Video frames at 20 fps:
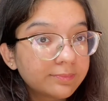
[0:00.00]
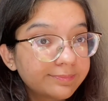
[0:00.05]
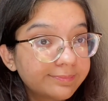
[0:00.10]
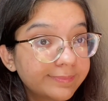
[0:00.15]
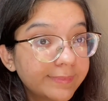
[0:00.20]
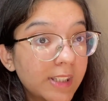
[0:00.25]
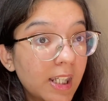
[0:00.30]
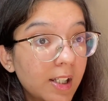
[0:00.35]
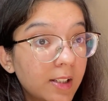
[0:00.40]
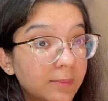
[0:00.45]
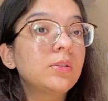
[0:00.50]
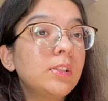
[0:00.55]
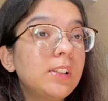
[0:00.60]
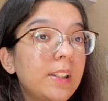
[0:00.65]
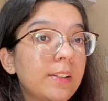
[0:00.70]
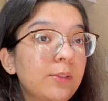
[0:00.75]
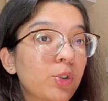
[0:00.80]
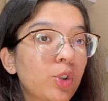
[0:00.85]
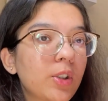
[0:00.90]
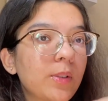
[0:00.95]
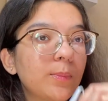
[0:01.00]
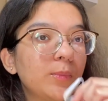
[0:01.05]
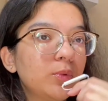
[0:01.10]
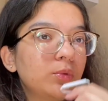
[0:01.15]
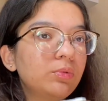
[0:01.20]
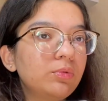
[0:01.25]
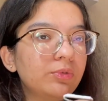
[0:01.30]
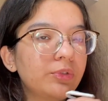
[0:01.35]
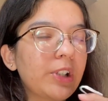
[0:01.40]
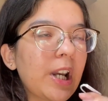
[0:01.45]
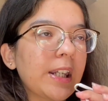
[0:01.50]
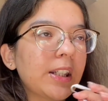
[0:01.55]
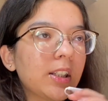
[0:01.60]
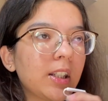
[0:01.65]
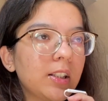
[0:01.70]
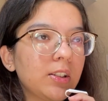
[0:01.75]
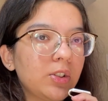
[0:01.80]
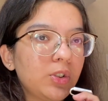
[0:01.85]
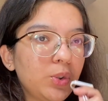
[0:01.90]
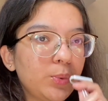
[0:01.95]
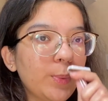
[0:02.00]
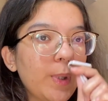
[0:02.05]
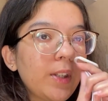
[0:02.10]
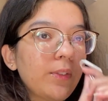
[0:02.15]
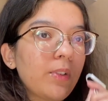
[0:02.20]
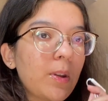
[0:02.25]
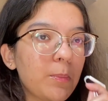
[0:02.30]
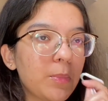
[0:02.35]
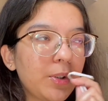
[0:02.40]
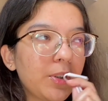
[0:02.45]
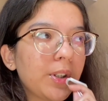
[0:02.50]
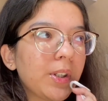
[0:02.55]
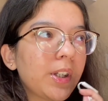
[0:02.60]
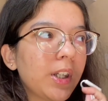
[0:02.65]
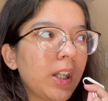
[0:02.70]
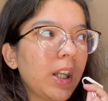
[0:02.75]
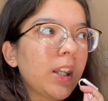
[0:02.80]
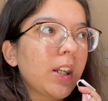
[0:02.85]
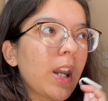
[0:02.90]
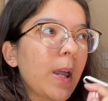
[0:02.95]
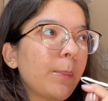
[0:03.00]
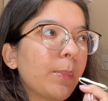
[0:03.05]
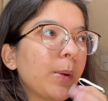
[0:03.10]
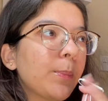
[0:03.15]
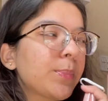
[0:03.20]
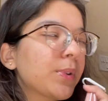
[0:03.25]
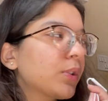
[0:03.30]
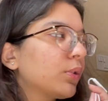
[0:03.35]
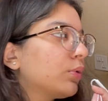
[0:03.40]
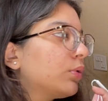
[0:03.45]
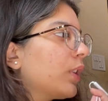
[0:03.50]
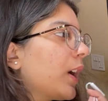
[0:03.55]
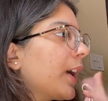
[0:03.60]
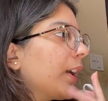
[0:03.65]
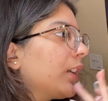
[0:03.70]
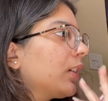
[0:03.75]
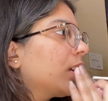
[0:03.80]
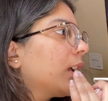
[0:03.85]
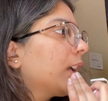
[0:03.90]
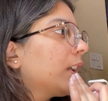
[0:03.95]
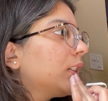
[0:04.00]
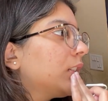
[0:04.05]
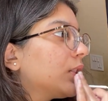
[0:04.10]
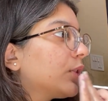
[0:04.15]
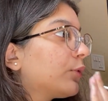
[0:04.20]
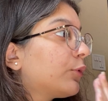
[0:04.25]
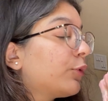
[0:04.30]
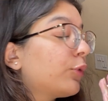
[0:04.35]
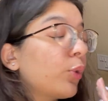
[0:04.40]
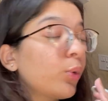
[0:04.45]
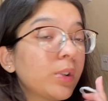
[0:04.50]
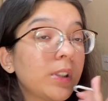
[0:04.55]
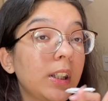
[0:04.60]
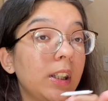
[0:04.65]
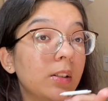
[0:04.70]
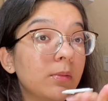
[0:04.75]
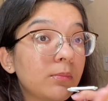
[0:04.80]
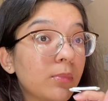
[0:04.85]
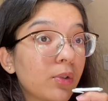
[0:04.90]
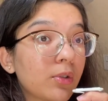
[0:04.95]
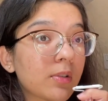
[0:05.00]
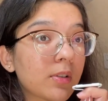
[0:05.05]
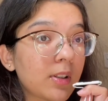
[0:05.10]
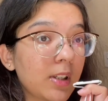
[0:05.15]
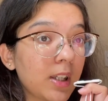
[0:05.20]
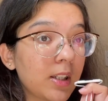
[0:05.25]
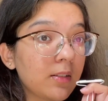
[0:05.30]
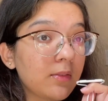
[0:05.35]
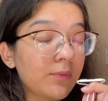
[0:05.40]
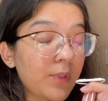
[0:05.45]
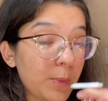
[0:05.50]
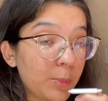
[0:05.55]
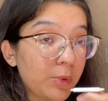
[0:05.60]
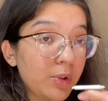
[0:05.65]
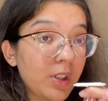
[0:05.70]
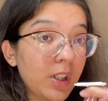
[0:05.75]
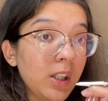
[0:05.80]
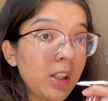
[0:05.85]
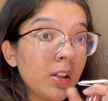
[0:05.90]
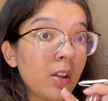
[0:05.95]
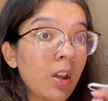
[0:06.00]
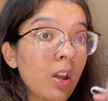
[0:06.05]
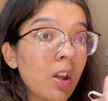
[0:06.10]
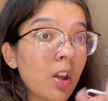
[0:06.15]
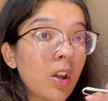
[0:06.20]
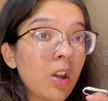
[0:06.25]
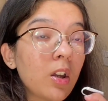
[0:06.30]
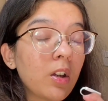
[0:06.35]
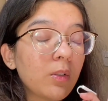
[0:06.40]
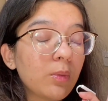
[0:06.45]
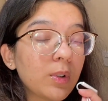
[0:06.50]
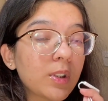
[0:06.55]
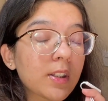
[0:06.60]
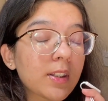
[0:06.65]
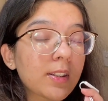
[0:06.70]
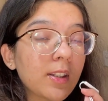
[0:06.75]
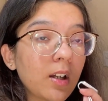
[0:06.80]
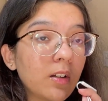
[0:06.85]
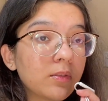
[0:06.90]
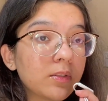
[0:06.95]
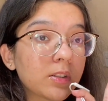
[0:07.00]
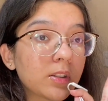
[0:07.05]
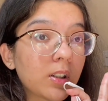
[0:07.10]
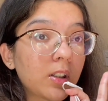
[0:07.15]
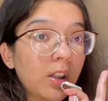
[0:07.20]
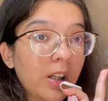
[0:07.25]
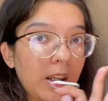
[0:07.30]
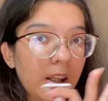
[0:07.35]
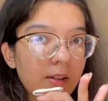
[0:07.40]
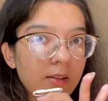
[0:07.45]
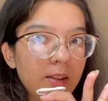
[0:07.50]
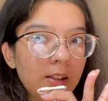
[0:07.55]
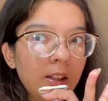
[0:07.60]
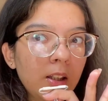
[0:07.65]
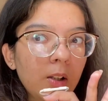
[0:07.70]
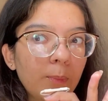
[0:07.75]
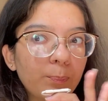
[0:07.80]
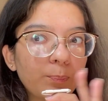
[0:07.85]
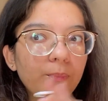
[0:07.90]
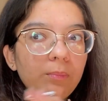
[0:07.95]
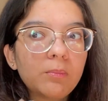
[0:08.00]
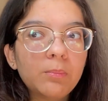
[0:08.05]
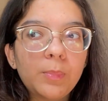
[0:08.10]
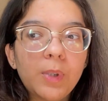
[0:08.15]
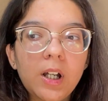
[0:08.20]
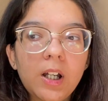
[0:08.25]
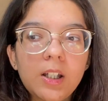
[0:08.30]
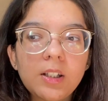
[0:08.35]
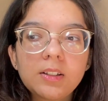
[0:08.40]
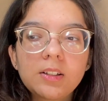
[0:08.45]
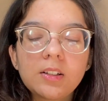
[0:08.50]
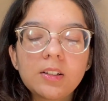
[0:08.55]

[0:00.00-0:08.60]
Yeah, so let's just move right into my February reading wrap up. So I read 14 books in February, which sounds crazy, but